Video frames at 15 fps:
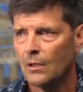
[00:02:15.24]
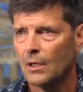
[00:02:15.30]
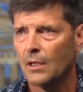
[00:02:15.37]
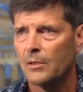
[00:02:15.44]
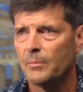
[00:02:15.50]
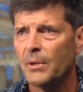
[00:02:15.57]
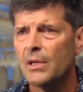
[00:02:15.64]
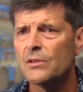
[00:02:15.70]
Now,
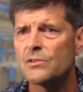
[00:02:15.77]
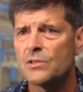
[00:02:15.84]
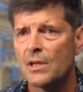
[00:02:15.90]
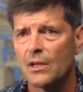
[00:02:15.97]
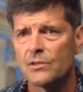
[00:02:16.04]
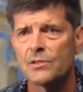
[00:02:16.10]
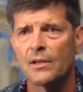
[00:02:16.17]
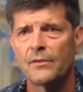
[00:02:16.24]
the biggest
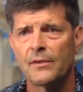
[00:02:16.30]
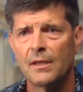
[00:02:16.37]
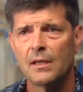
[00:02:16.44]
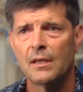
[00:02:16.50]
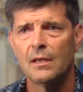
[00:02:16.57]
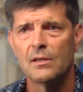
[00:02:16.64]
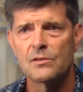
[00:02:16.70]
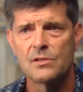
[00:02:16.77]
challenge, I
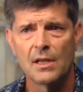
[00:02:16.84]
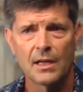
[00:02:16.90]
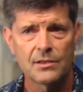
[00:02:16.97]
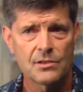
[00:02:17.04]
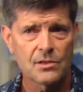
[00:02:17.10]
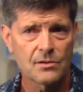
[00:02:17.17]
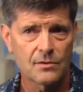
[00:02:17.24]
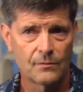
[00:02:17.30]
think, is not
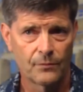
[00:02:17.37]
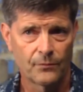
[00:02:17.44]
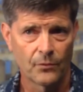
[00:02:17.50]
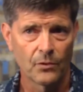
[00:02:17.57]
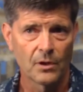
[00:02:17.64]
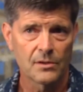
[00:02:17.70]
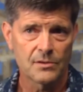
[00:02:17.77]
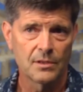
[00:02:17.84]
just
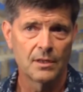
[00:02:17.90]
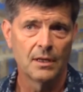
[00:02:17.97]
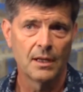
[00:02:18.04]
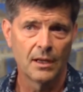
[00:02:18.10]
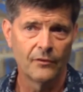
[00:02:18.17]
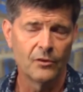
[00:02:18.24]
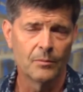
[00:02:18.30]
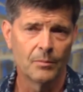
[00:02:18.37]
for us in the
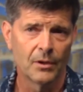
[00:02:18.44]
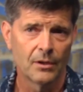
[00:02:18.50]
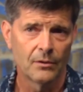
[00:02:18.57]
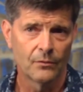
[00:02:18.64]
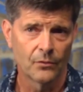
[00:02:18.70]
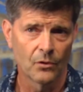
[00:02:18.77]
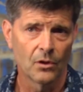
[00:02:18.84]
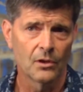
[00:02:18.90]
Navy,
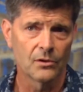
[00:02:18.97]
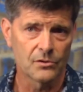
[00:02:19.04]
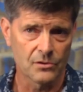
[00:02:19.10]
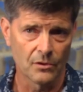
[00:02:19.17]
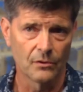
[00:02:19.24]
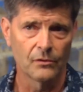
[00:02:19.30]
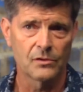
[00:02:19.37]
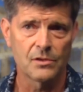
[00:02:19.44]
but for all the
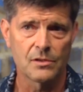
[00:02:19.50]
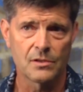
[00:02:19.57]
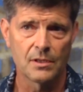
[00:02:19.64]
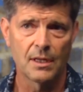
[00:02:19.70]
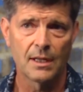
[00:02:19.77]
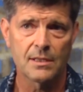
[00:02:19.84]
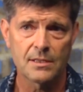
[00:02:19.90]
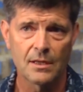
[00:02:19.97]
services,
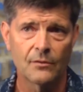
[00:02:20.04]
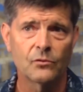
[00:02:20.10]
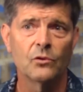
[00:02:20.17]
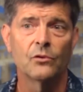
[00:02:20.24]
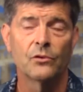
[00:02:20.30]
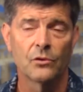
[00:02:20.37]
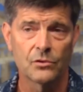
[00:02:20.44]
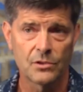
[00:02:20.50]
and that's after
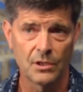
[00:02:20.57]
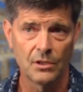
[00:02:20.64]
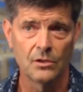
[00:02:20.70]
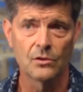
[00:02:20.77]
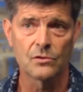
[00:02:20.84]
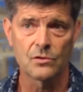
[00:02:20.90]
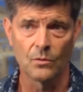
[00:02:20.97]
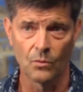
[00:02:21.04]
13
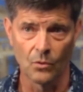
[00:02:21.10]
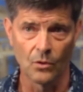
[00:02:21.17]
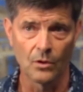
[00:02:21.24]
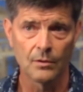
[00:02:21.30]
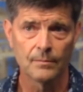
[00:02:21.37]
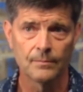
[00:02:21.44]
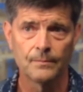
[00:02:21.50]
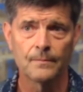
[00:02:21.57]
years of
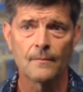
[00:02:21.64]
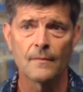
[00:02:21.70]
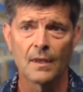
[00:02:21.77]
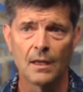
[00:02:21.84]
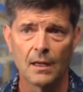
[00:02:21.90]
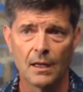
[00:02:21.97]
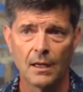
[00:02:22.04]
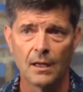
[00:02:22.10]
war,
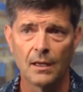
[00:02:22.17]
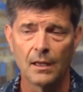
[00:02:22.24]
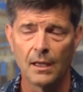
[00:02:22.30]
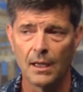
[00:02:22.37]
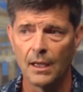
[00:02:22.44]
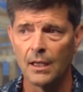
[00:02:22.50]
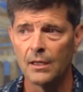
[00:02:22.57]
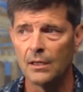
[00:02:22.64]
uh,
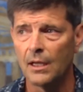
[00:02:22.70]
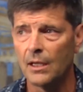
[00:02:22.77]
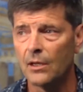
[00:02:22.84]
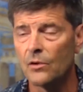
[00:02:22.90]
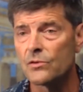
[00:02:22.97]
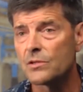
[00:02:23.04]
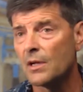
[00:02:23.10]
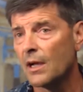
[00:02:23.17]
and, and
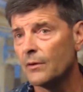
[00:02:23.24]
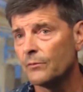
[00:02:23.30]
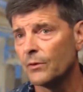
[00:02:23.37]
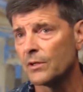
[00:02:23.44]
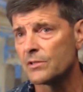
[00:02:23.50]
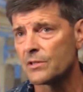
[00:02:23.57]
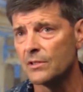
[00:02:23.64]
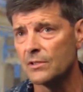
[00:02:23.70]
those
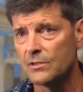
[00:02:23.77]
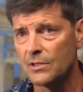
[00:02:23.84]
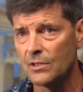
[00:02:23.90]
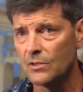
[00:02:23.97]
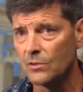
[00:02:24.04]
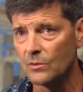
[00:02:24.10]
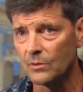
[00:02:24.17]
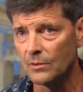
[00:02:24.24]
conflicts
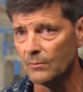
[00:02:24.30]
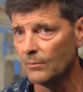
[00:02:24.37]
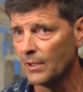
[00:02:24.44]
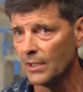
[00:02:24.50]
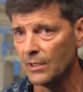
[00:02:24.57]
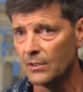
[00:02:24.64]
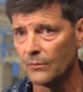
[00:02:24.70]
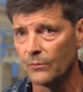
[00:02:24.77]
continue in
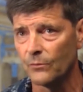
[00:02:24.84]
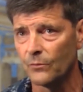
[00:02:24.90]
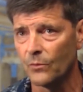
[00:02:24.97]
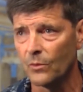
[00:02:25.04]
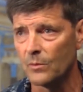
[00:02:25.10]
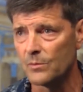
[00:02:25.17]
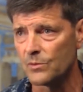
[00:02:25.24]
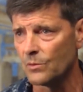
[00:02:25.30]
many different
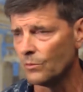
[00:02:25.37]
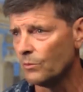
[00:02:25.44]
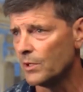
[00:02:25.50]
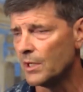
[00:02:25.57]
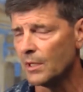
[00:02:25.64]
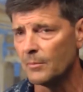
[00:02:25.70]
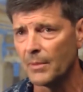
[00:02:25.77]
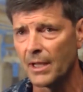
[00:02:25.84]
forms. We're
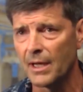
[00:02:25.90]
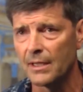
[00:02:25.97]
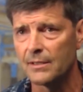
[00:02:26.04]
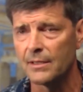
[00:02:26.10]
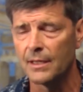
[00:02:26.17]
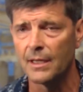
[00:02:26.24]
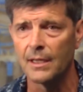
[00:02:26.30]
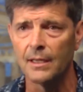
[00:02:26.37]
reading about it
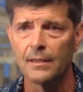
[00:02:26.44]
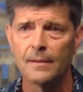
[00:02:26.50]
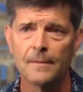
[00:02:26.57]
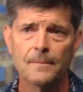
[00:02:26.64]
today.